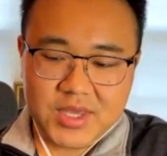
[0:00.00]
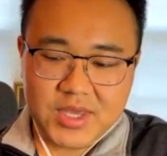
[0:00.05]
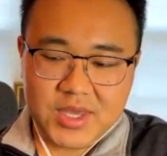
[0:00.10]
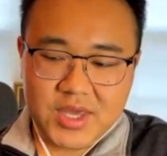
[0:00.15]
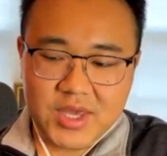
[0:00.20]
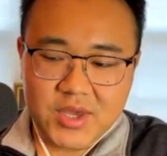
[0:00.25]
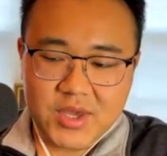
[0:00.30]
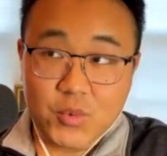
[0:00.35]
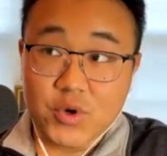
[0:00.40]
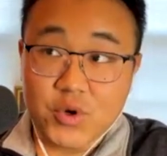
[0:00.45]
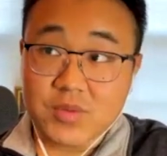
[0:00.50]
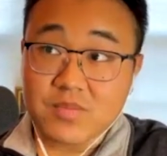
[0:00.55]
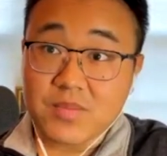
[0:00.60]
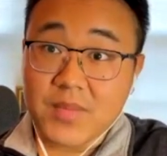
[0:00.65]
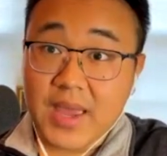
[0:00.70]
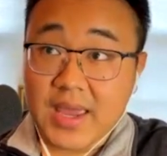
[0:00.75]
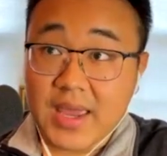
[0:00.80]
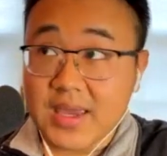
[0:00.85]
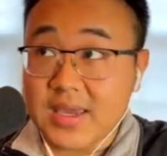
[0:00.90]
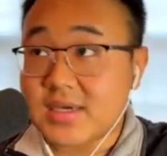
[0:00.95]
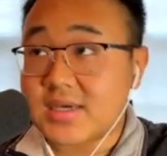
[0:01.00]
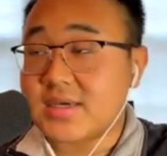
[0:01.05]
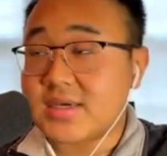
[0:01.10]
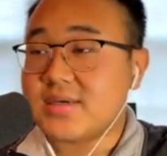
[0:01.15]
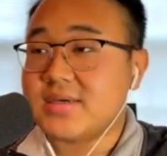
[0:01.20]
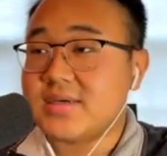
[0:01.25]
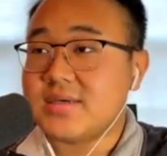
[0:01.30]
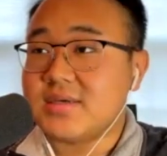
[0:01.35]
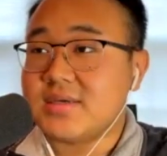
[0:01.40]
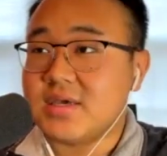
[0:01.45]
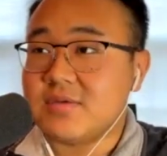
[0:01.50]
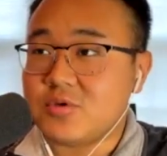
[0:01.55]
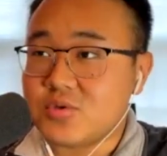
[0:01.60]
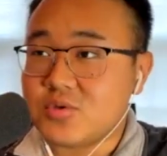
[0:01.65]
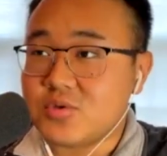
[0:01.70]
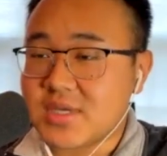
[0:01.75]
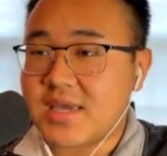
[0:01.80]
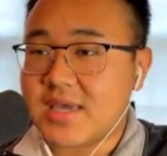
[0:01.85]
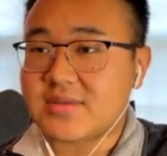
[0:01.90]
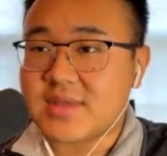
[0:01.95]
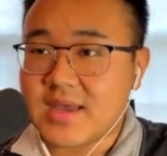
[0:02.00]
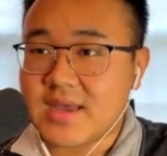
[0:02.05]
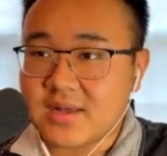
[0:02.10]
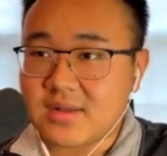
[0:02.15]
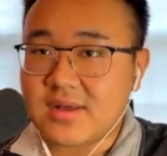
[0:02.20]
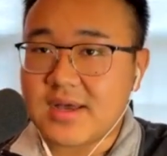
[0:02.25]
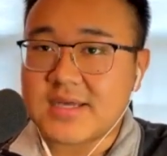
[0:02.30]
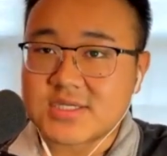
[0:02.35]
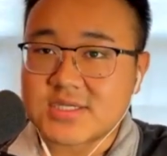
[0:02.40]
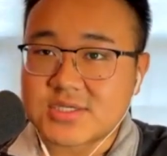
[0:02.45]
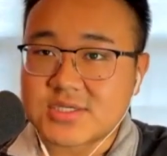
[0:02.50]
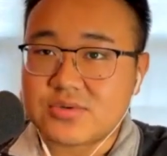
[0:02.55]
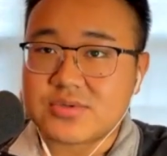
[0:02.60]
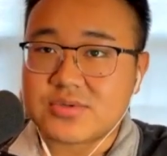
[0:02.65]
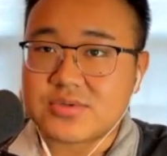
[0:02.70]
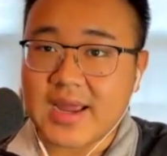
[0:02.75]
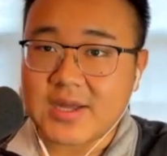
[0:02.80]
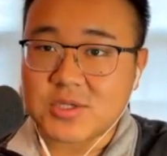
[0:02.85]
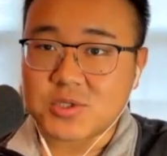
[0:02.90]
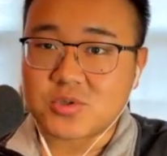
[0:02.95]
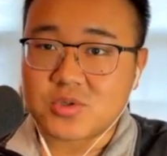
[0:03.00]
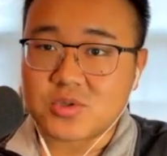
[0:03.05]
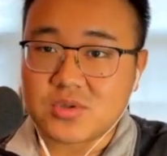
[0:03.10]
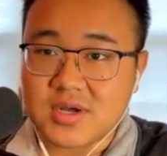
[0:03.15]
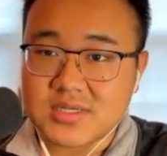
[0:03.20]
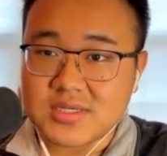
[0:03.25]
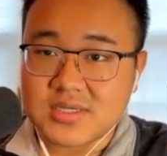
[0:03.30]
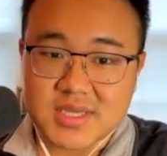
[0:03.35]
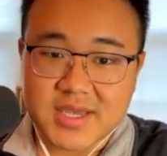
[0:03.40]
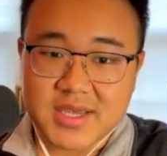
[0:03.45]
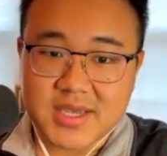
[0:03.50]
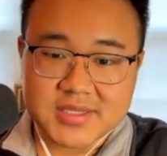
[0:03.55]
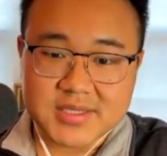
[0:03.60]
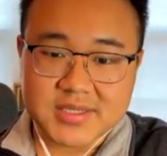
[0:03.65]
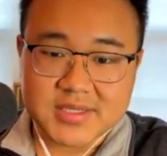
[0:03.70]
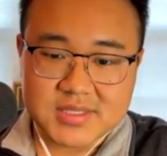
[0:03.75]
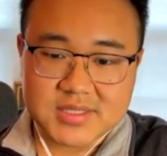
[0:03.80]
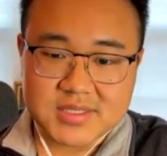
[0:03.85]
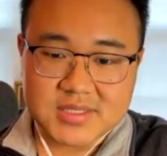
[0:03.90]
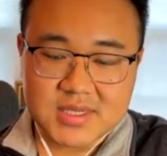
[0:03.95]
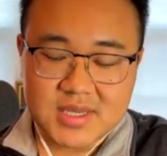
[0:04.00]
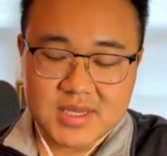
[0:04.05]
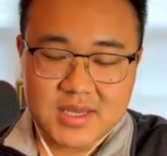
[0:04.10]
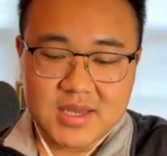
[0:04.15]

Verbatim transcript: it would make if you take that classical natural law stance,